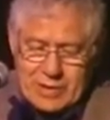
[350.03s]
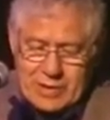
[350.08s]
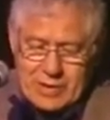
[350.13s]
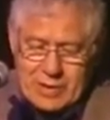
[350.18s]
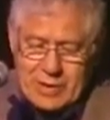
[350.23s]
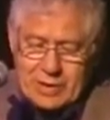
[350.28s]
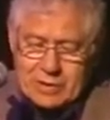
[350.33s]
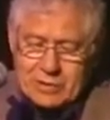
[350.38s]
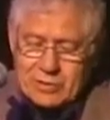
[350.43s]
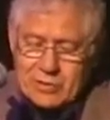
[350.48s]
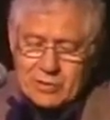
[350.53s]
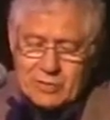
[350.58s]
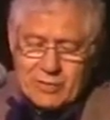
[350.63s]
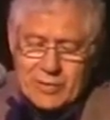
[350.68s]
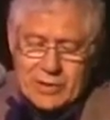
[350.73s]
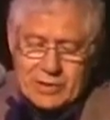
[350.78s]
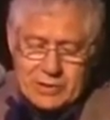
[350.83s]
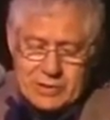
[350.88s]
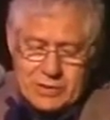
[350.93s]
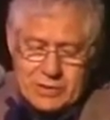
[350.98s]
and the
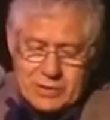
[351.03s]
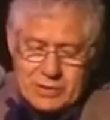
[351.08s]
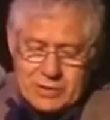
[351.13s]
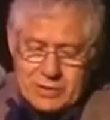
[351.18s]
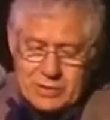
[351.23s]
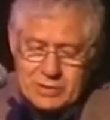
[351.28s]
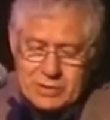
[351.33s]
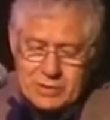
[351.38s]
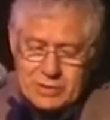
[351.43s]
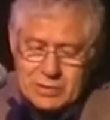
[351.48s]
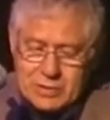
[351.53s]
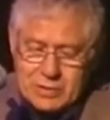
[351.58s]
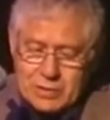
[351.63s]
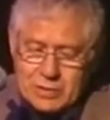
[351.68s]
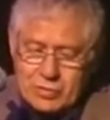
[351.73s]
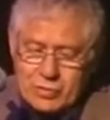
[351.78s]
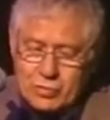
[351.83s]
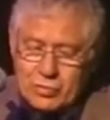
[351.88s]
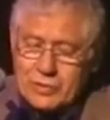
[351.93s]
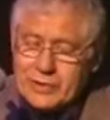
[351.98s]
many
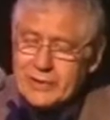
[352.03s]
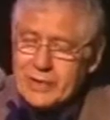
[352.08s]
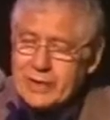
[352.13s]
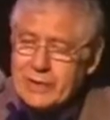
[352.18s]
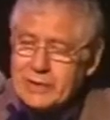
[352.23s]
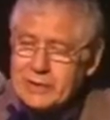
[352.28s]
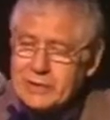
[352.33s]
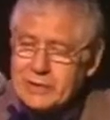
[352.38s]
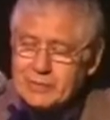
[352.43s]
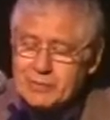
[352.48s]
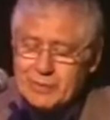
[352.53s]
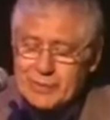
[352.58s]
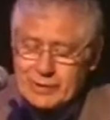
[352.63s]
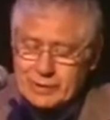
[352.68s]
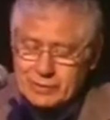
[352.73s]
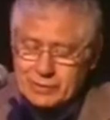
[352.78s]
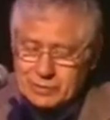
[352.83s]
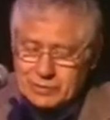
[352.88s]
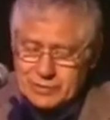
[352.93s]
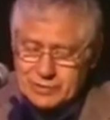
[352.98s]
who died in
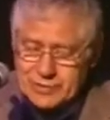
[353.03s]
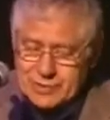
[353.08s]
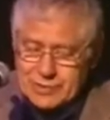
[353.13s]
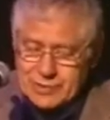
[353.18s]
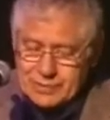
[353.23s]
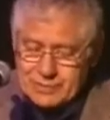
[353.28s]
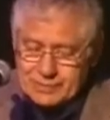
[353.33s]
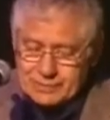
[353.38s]
battles.